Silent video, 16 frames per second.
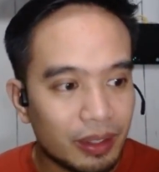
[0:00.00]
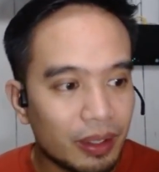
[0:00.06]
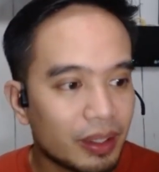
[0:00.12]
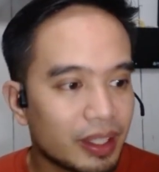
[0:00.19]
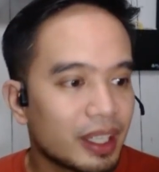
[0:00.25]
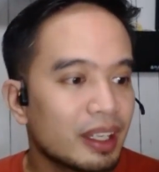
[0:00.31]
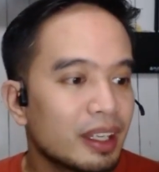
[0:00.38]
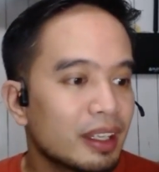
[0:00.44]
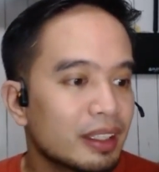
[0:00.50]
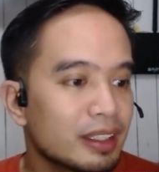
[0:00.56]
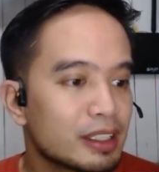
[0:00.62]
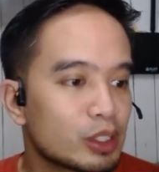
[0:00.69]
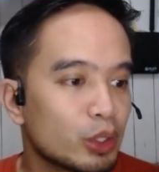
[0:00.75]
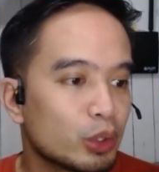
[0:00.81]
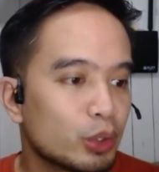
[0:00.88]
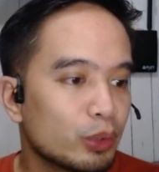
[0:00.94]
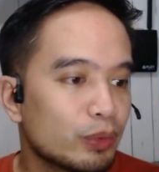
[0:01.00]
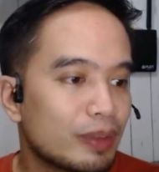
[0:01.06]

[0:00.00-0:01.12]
Okay? Just go to